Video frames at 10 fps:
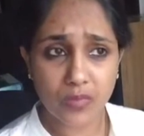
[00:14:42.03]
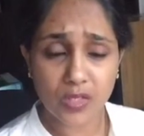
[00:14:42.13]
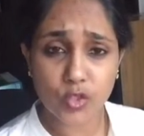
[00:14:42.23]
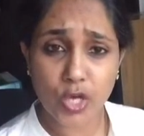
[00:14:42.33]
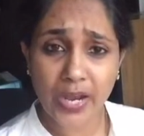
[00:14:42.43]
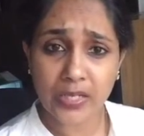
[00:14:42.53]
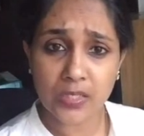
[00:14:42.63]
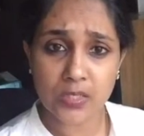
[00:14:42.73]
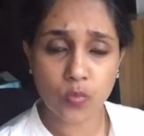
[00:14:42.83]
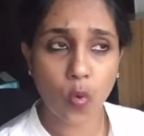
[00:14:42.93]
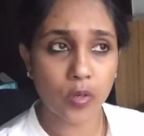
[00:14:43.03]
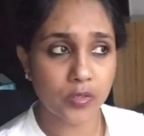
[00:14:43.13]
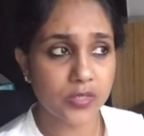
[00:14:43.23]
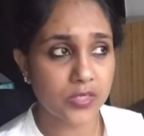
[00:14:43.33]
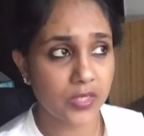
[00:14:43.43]
child's water
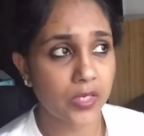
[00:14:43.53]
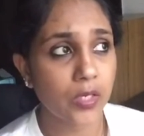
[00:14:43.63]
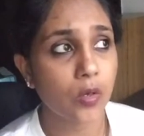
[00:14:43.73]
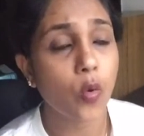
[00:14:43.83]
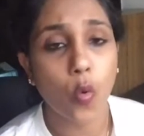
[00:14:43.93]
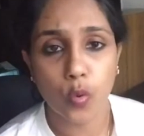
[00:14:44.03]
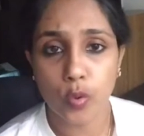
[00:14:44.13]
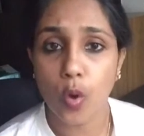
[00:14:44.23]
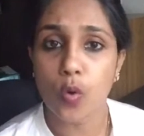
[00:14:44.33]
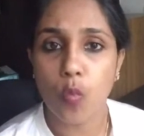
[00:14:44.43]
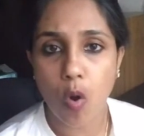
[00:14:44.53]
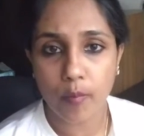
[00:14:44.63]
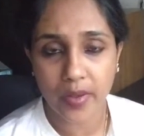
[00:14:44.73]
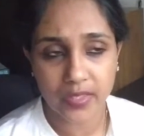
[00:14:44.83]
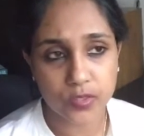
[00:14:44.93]
stay cold or warm
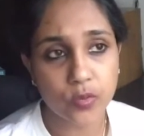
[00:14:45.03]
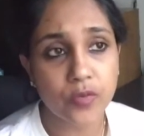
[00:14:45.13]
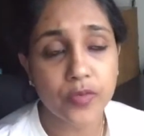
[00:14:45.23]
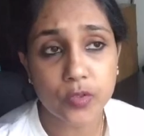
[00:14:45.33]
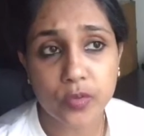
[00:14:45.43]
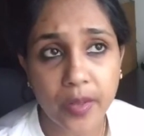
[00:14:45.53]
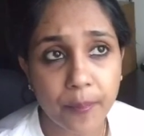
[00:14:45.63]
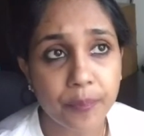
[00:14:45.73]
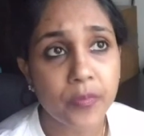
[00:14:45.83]
as you give it to them.